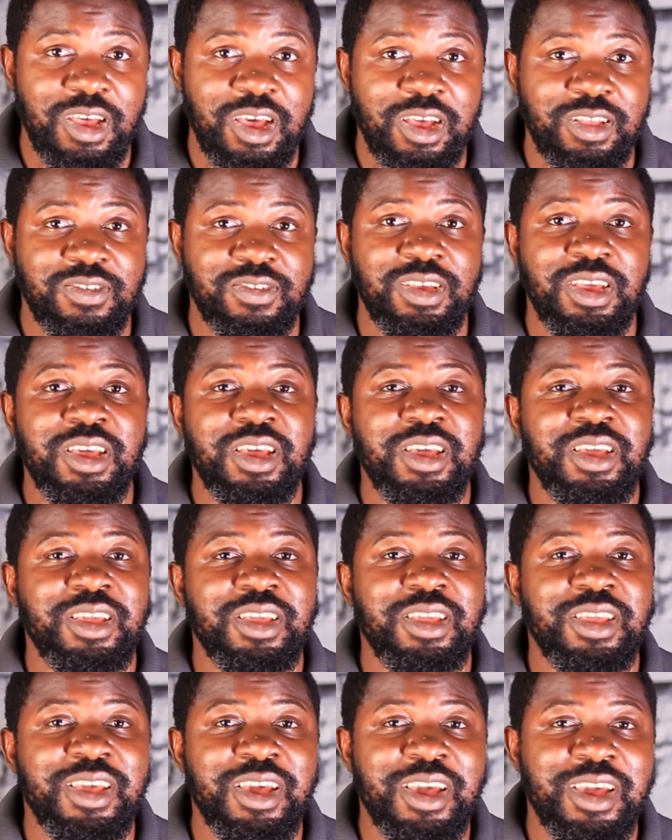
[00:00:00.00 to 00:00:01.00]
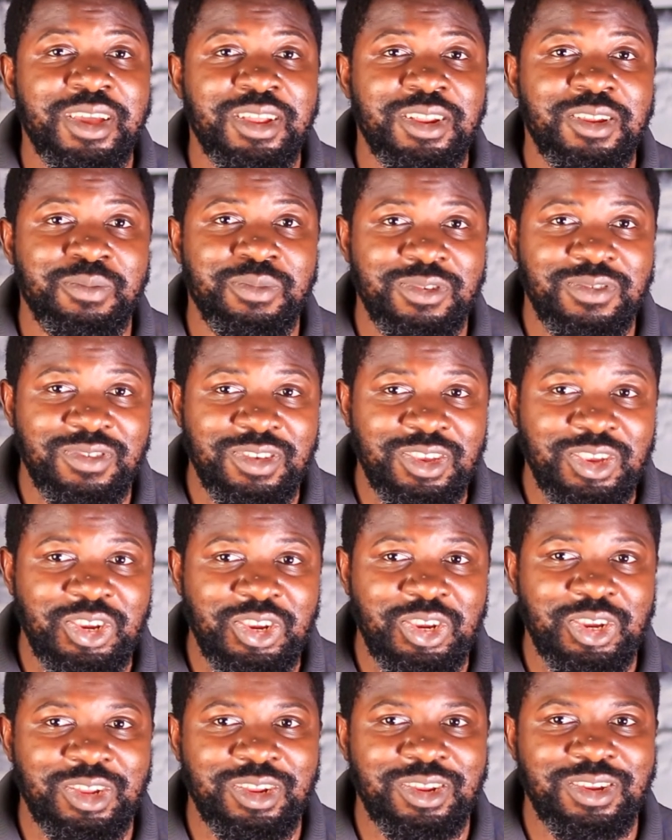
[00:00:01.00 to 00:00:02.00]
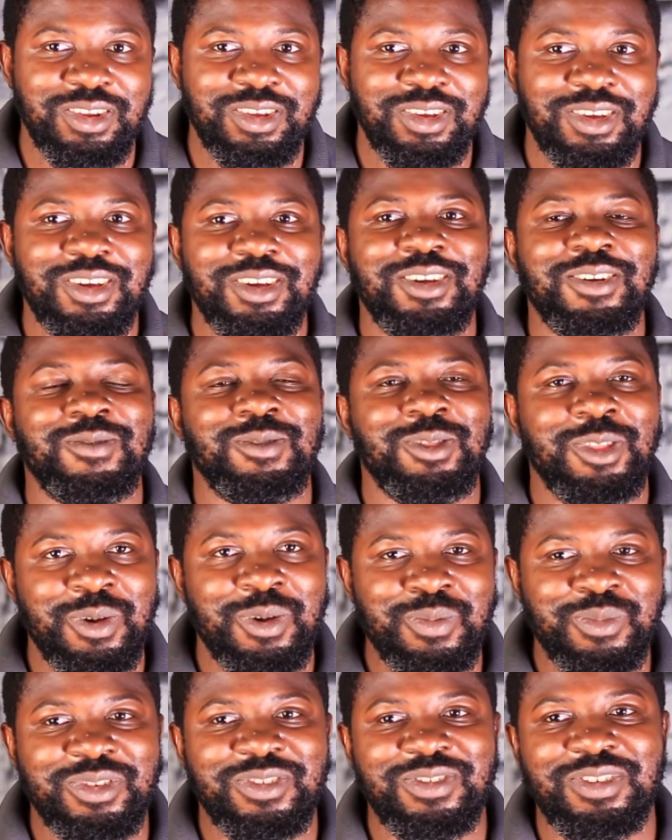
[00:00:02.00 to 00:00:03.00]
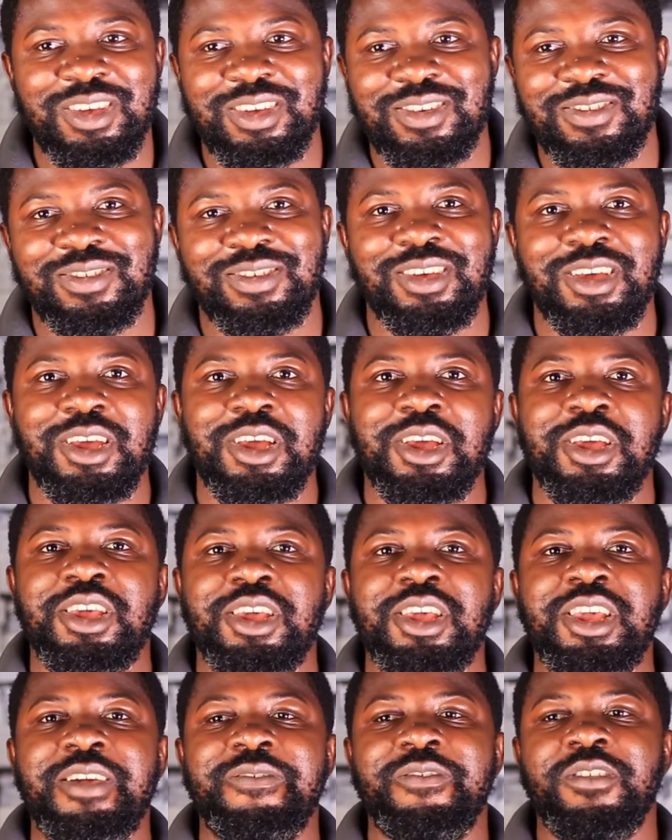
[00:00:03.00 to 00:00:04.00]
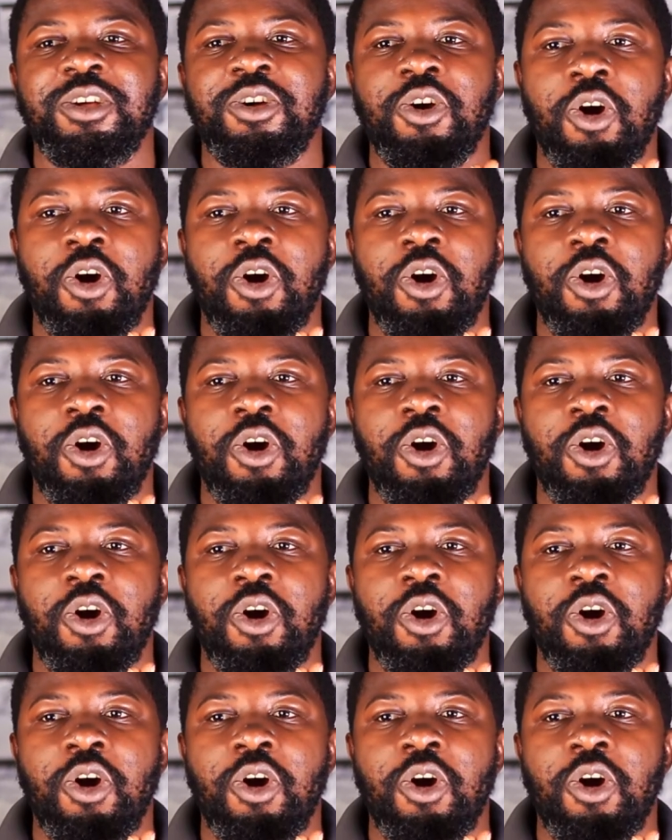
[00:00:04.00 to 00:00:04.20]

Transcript: at getting the position. Number six, if the